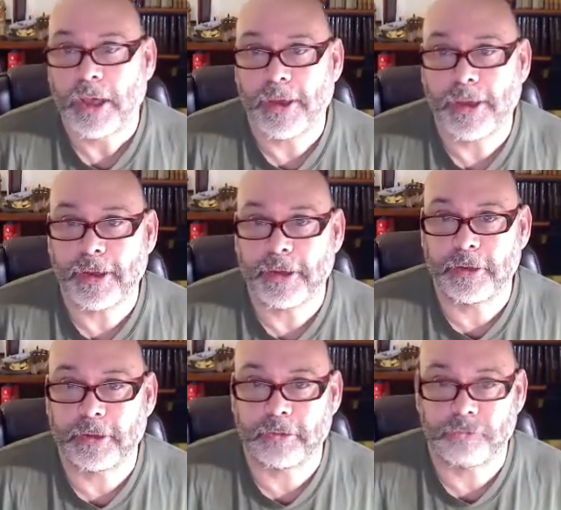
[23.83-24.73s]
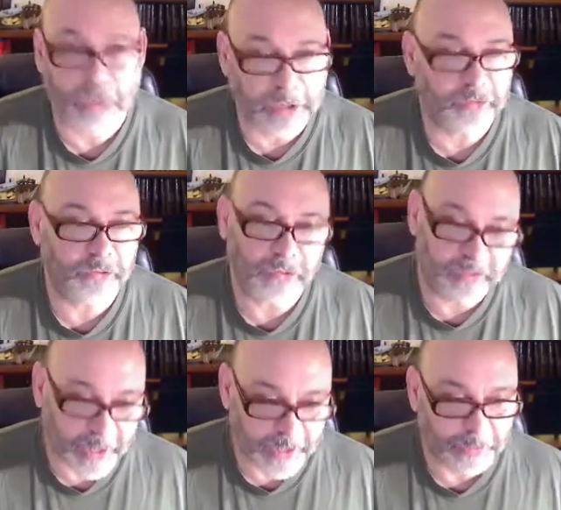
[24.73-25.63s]
And rather than
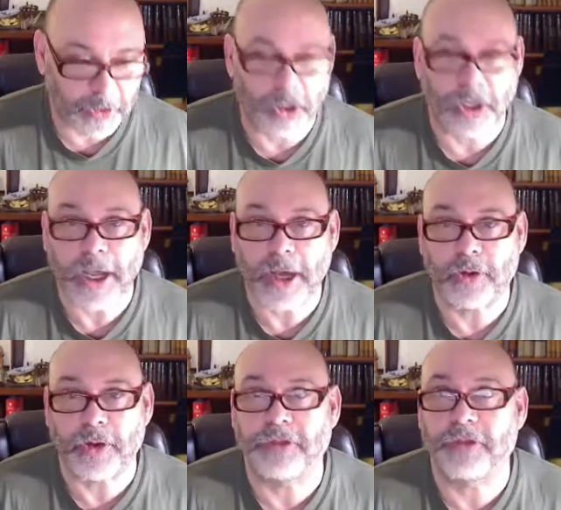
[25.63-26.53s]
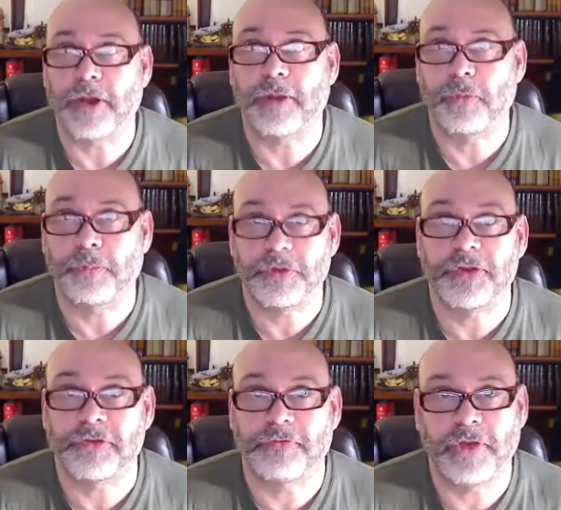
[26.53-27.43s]
type it all out, I thought I would put
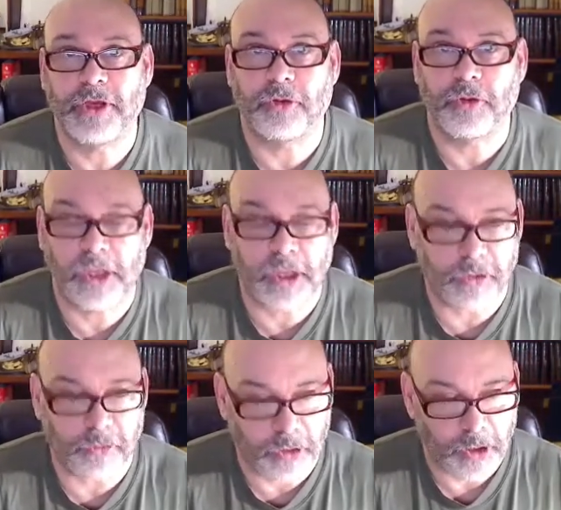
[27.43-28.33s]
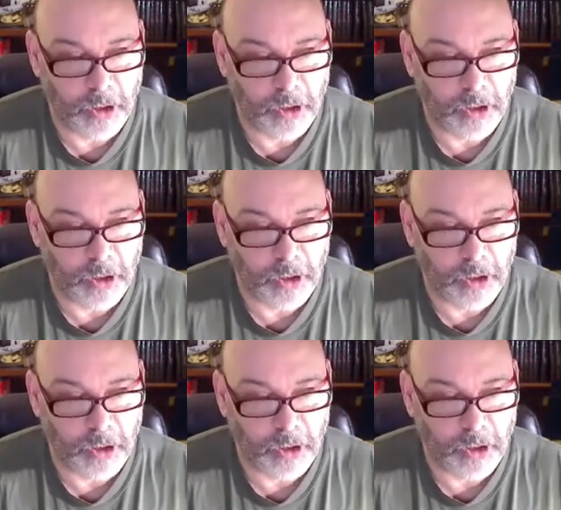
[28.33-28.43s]
this video together